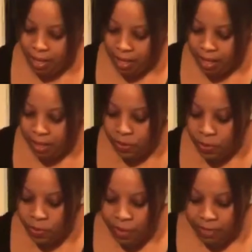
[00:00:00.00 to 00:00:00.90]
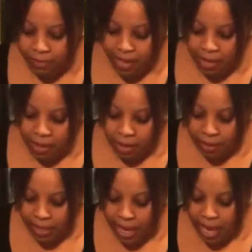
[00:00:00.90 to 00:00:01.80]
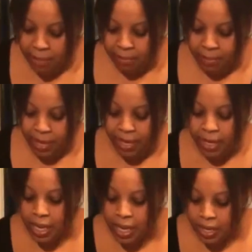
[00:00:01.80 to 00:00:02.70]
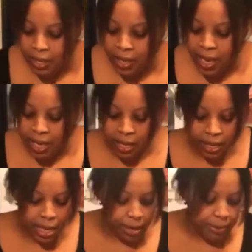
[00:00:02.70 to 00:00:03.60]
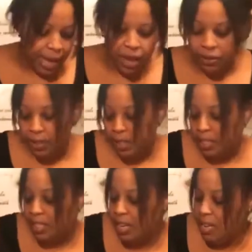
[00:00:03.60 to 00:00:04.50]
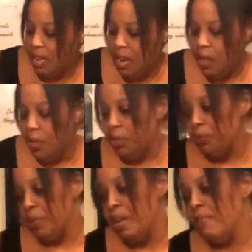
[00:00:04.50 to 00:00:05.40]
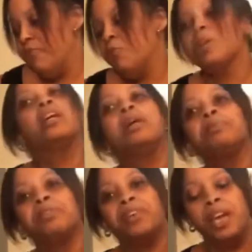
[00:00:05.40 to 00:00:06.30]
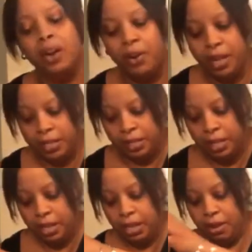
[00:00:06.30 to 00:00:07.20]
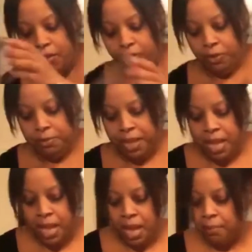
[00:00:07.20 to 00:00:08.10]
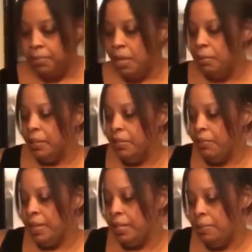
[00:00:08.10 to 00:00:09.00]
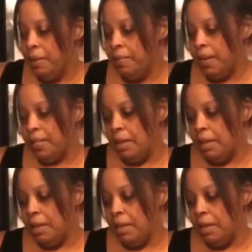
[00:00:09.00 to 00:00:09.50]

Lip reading: so it wouldn't be a long time, but you gotta get about a good 3 to 4 cups of carrots. For me, I'm doubling the recipe because I'm